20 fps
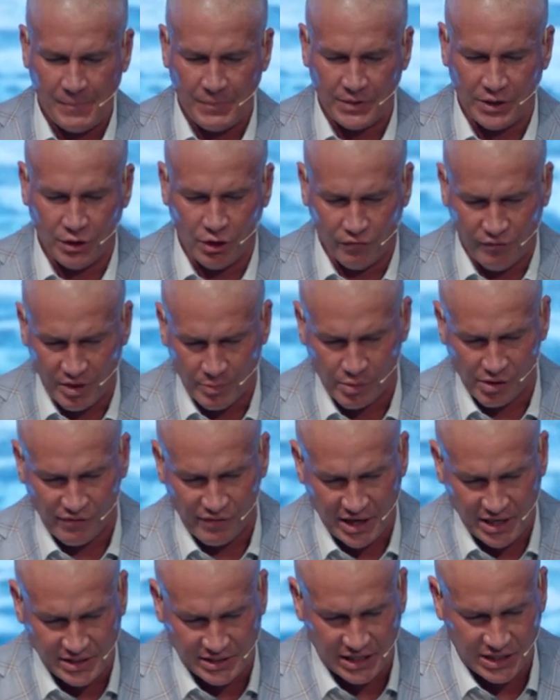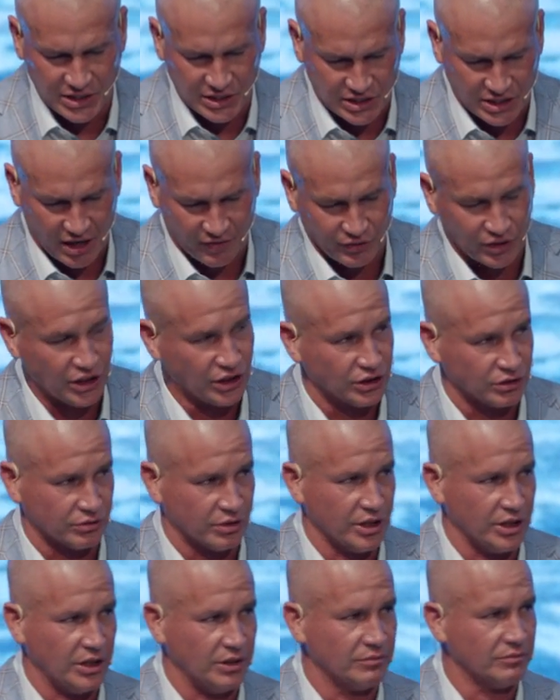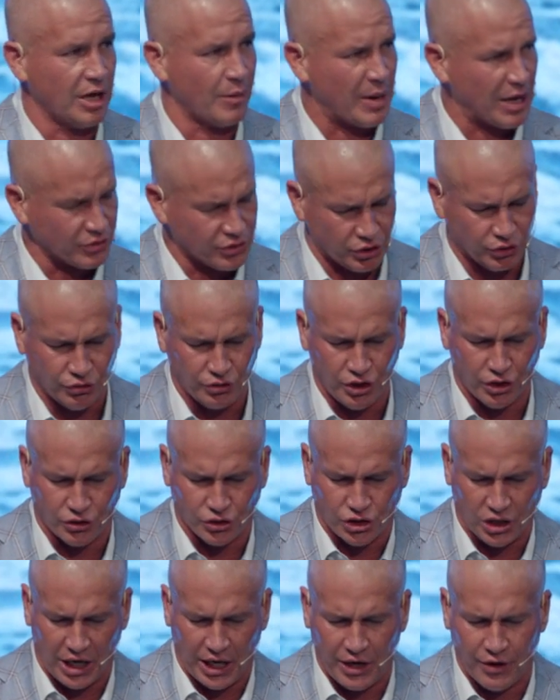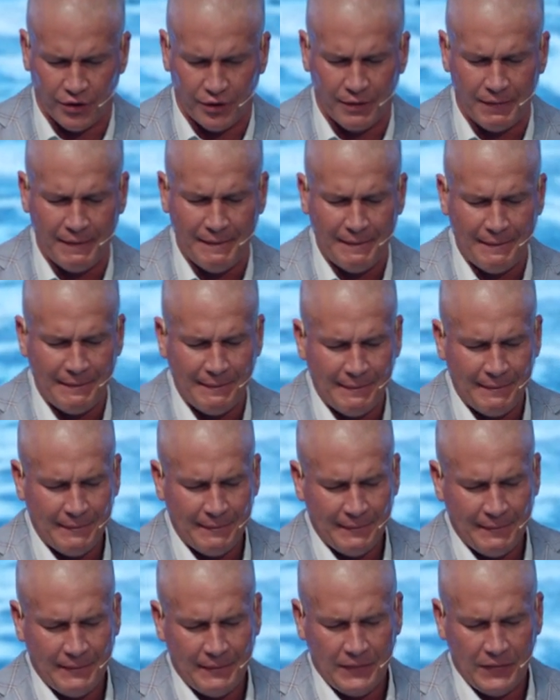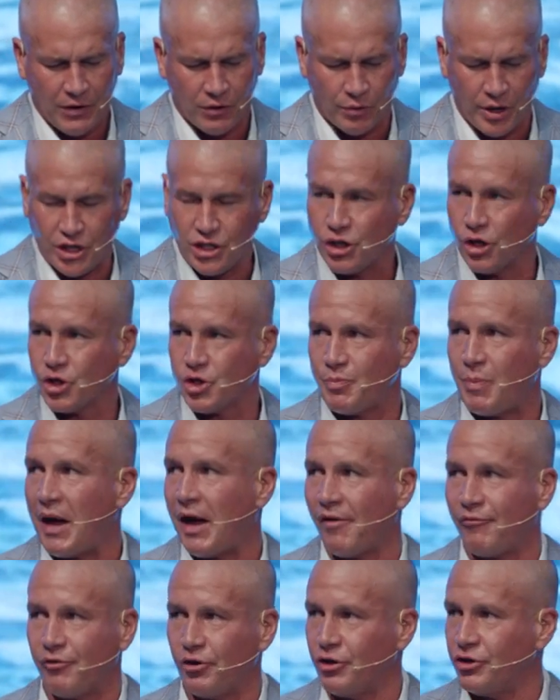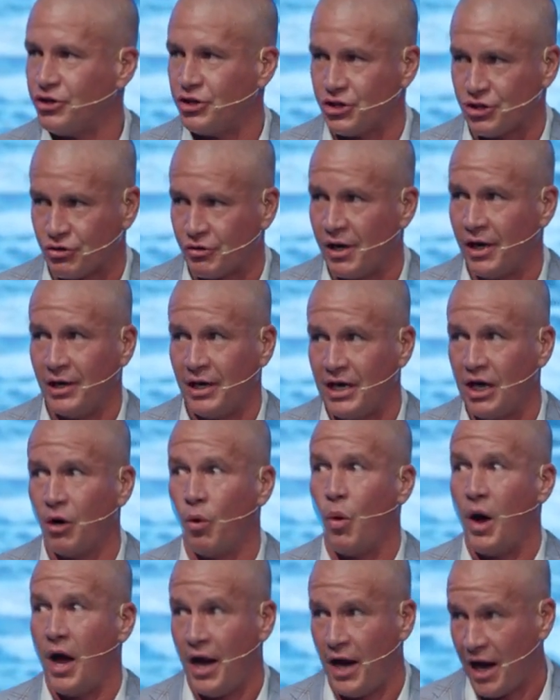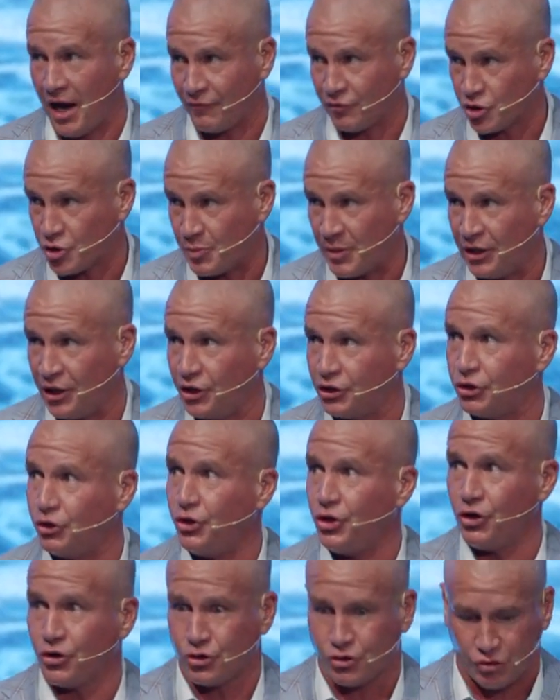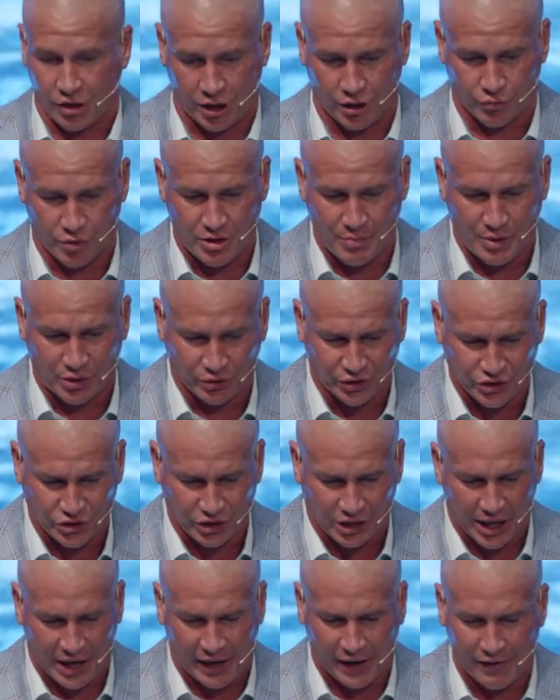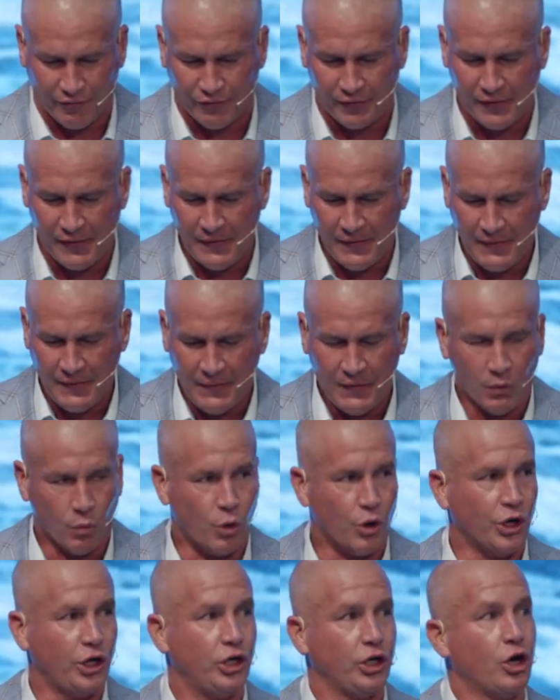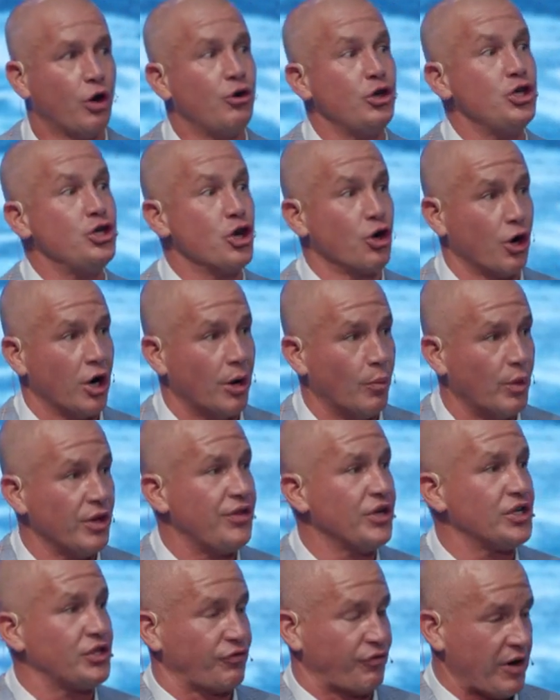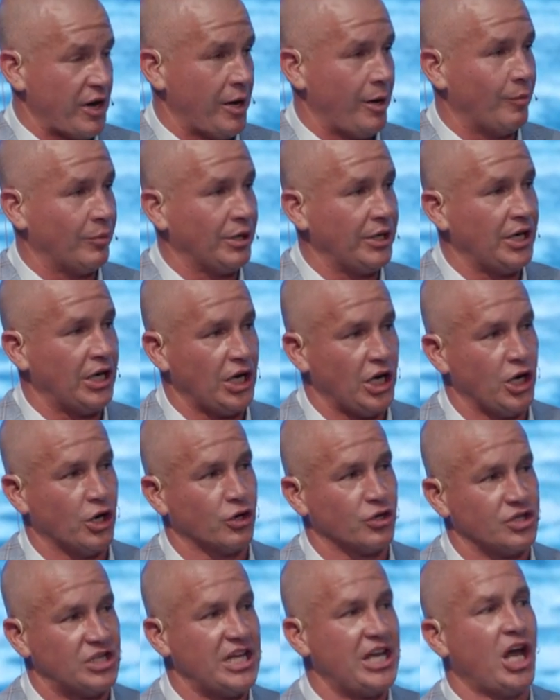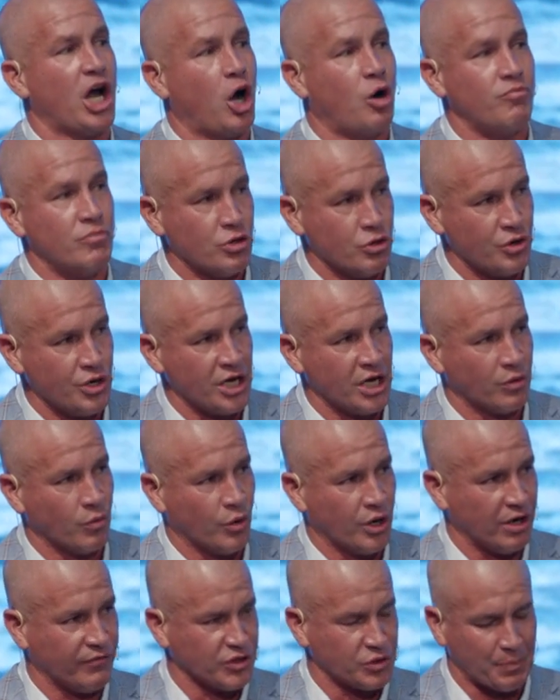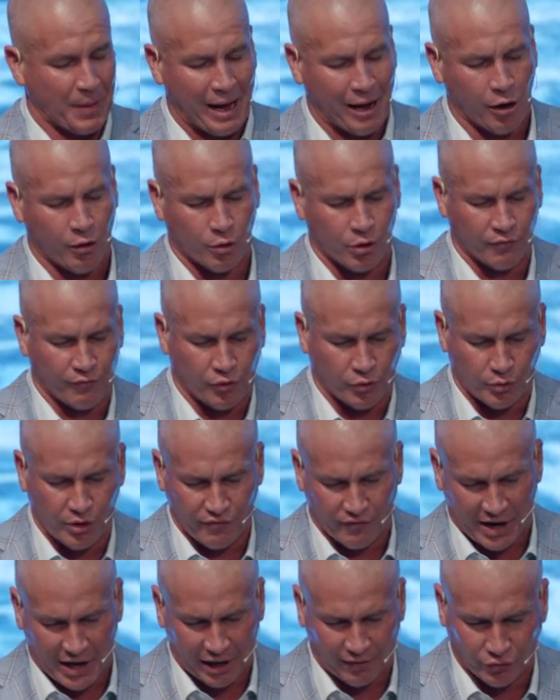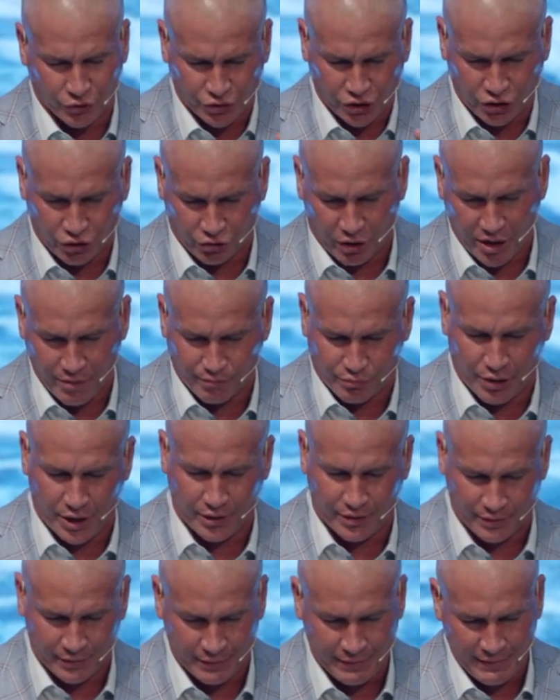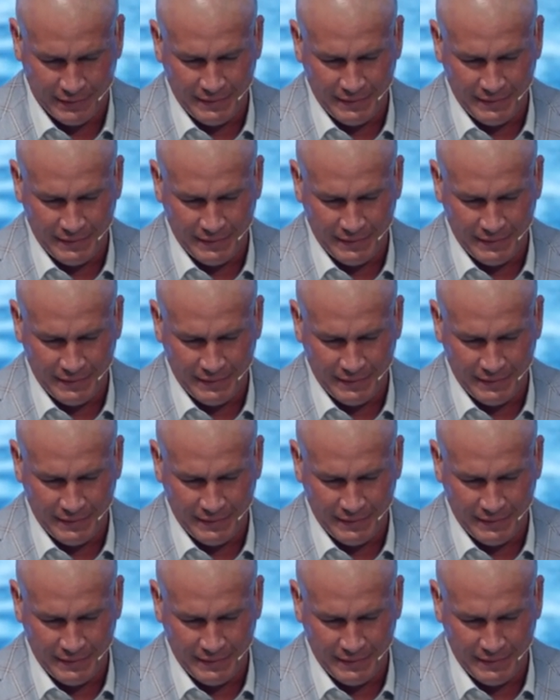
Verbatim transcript: In November of 1873, about two years later, Horatio Spafford, just trying to get away after spending two years trying to rebuild his life, wanted to go to Europe with his family to hear D.L. Moody in one of his powerful revivals in Great Britain.